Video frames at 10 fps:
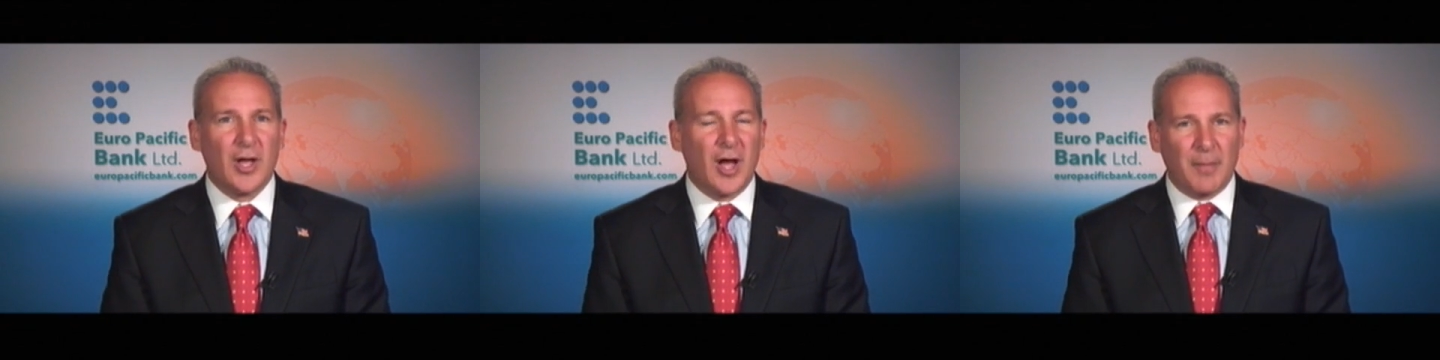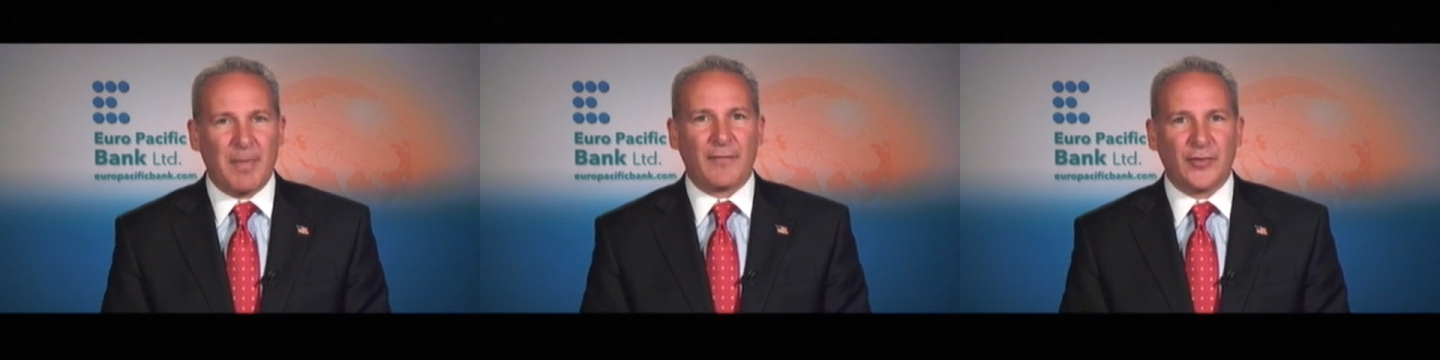
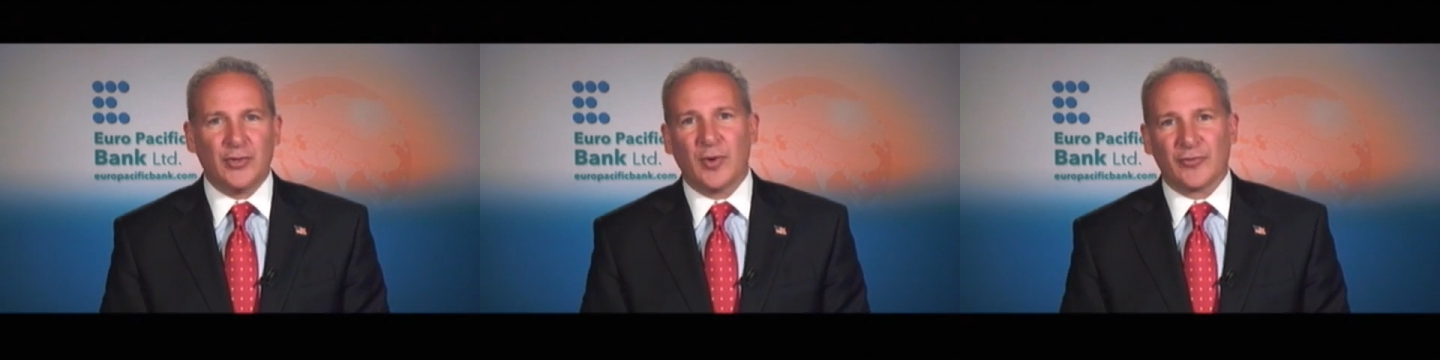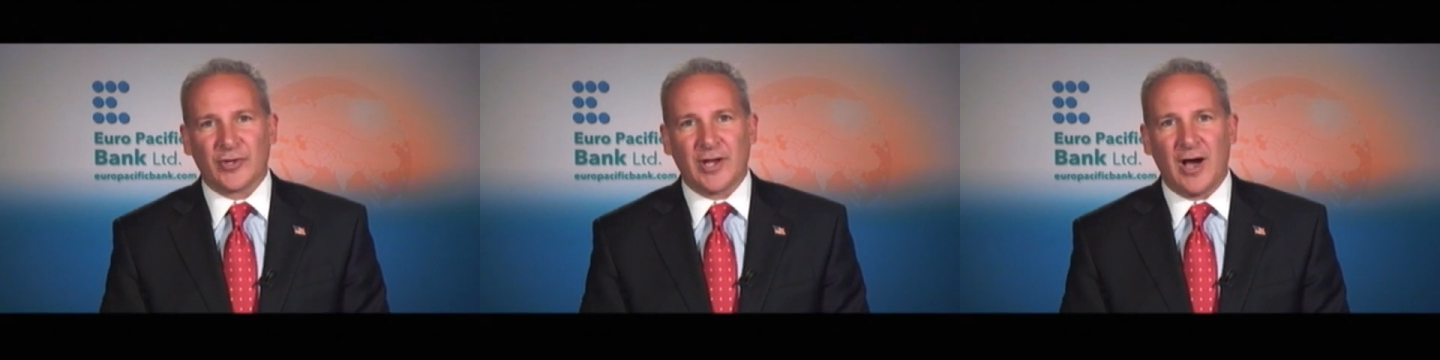about the
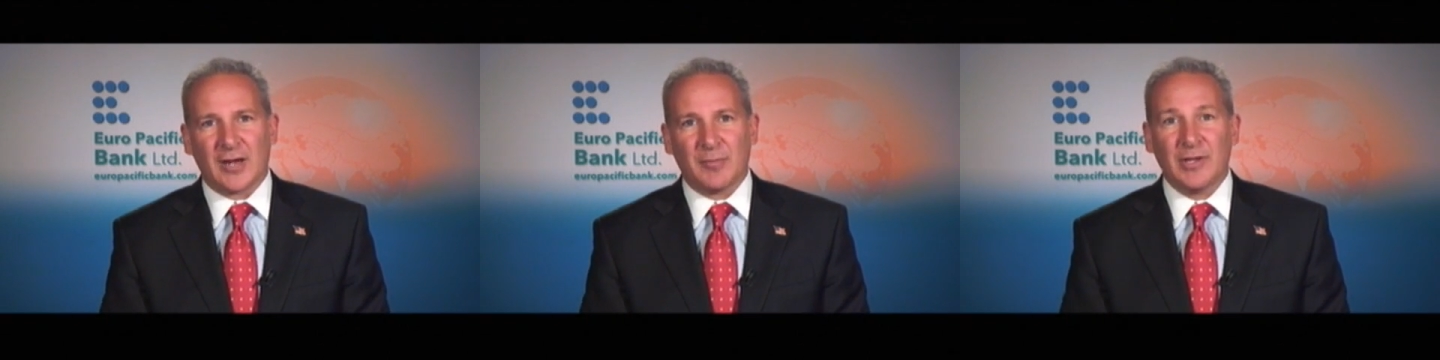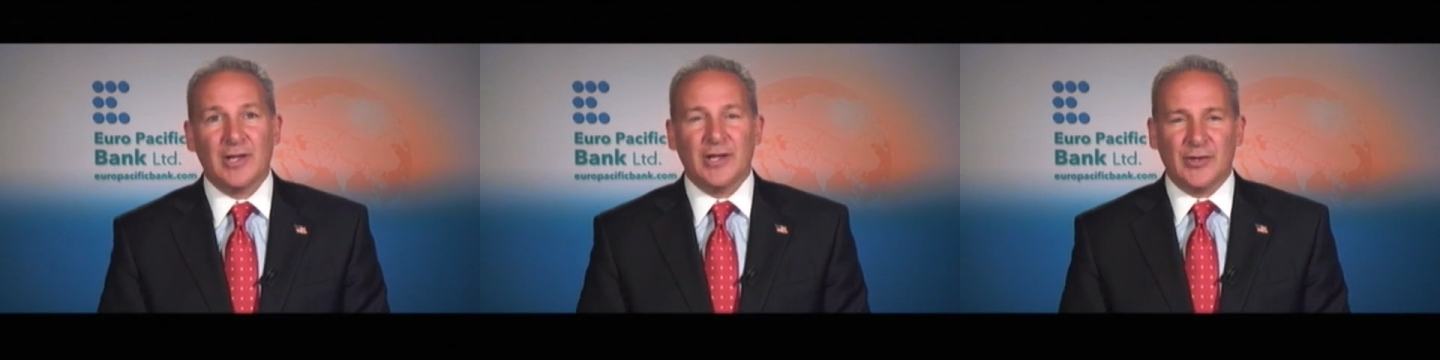U.S.
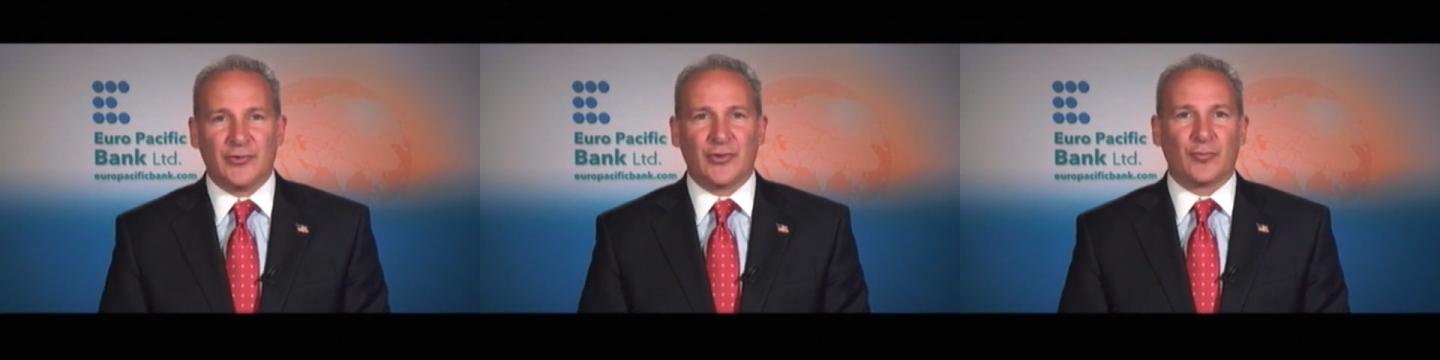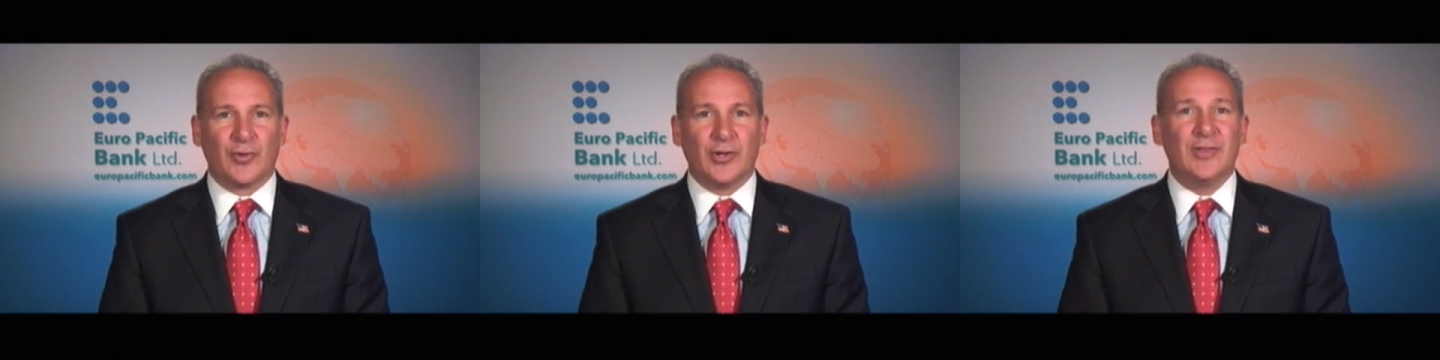economy. Is it
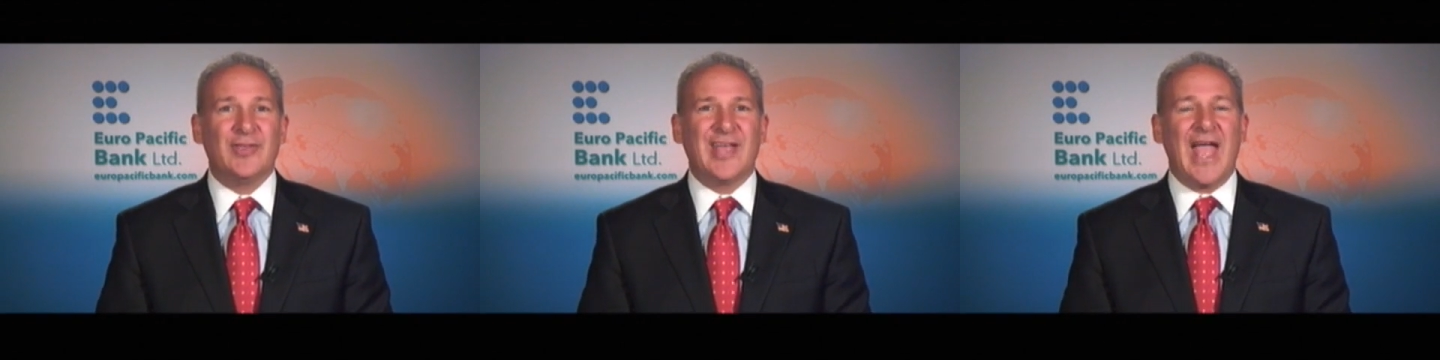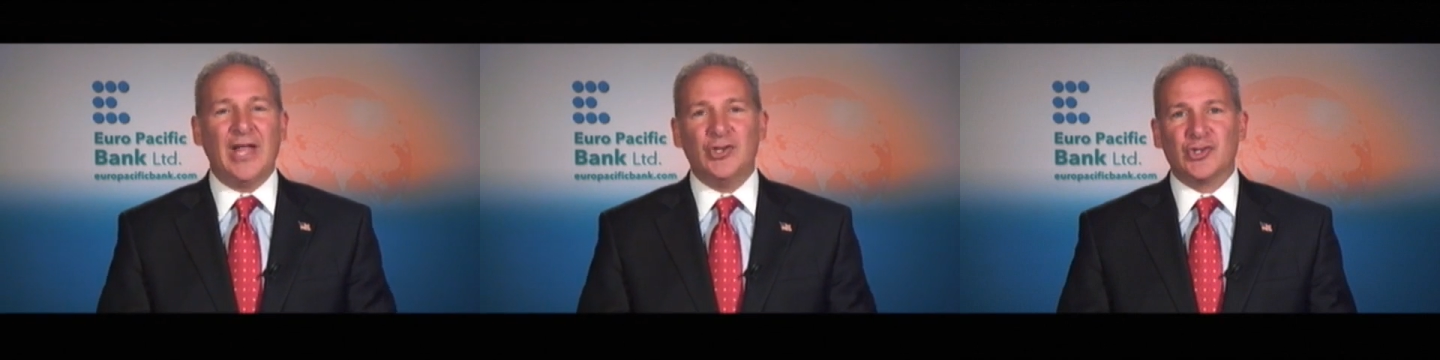really the
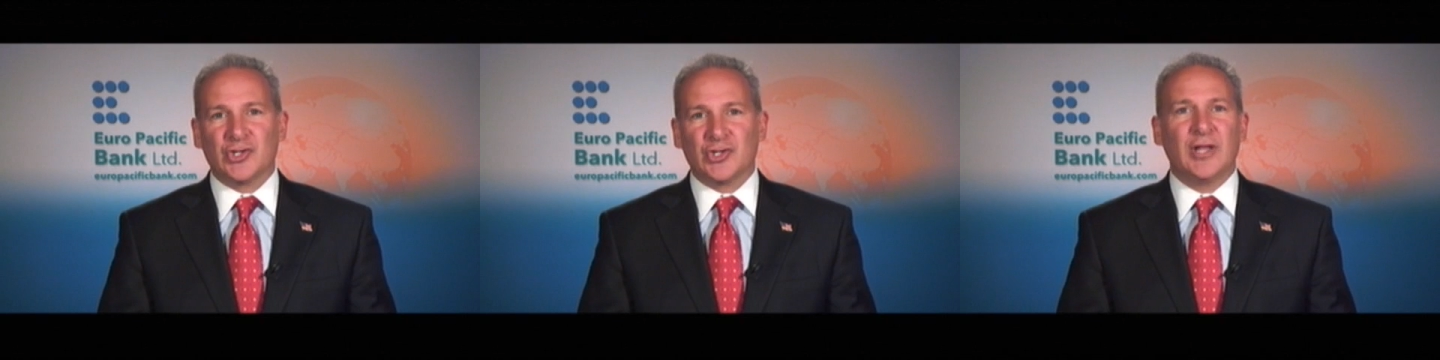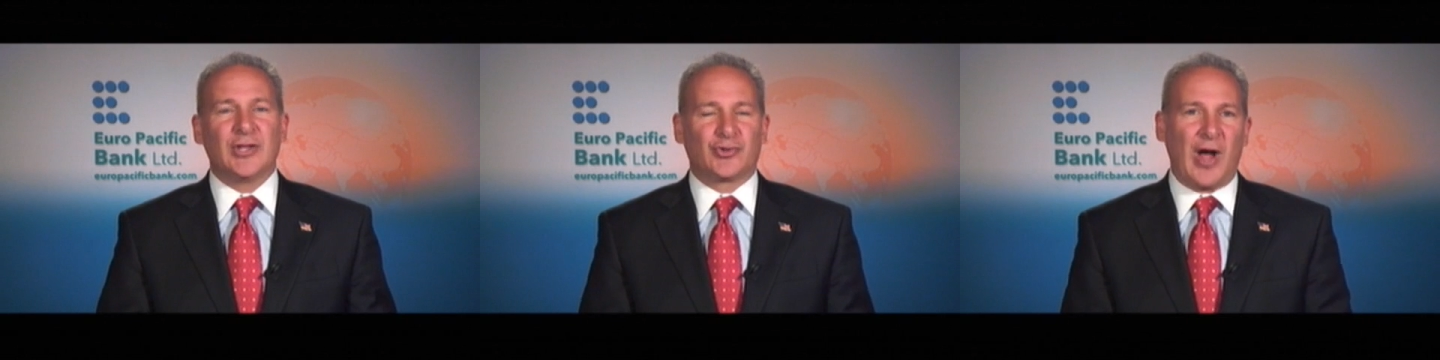engine
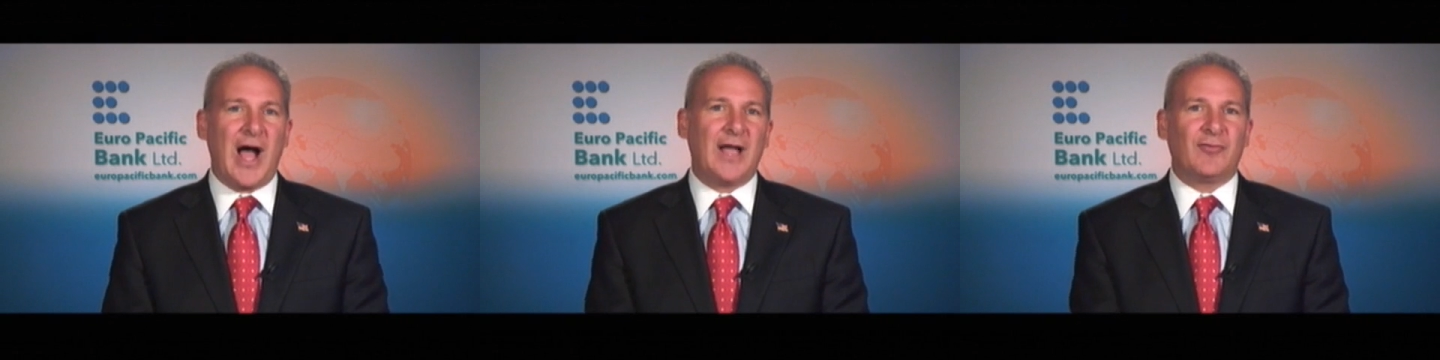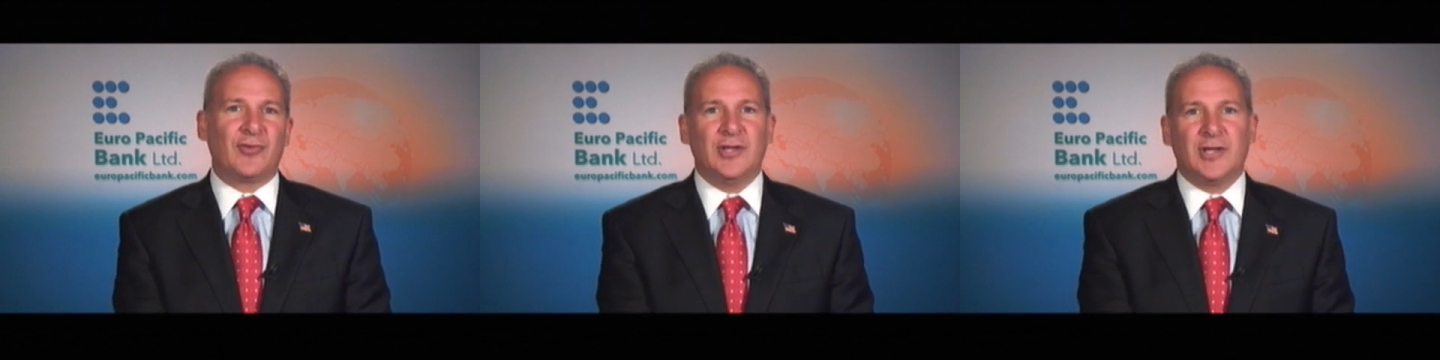that
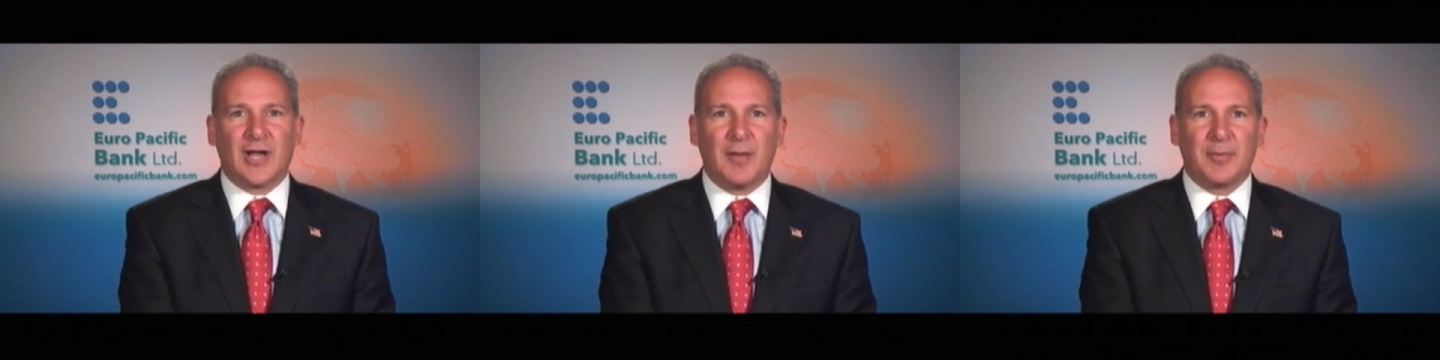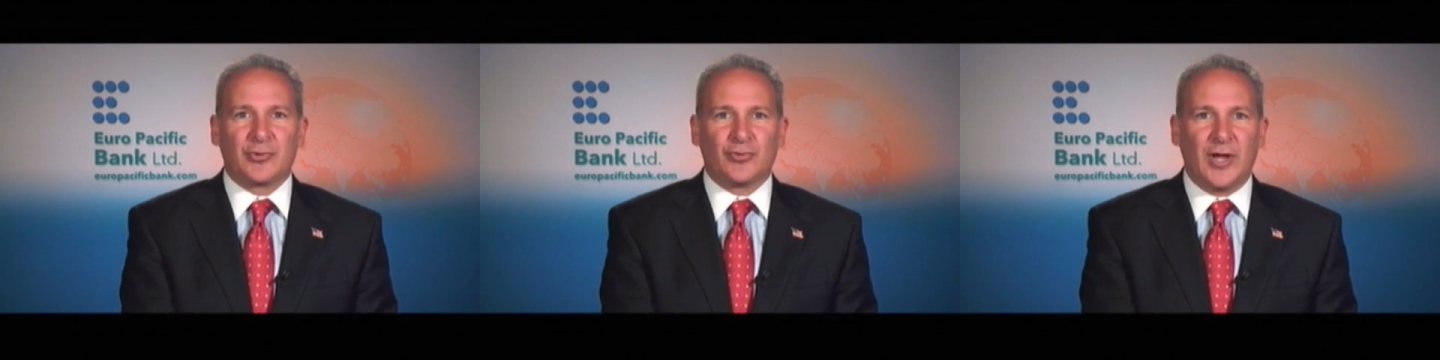drives the
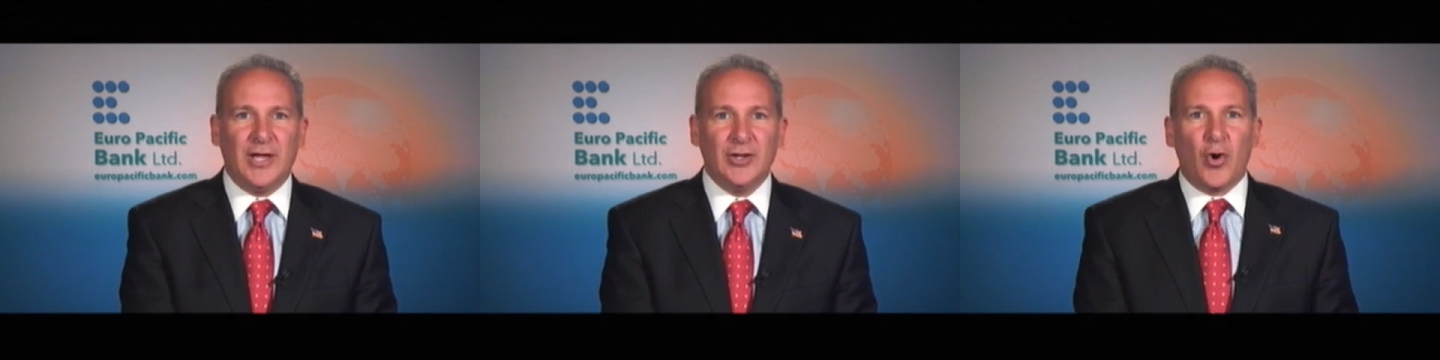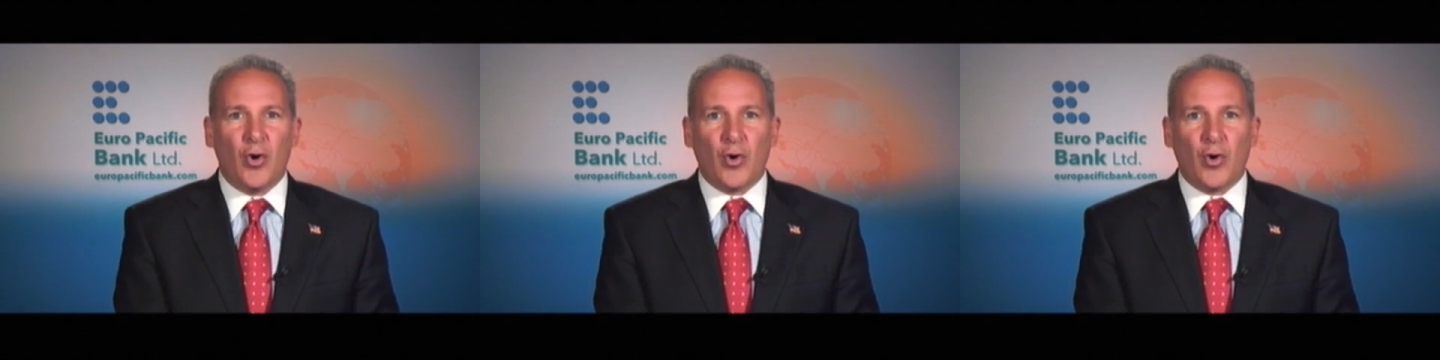economic train,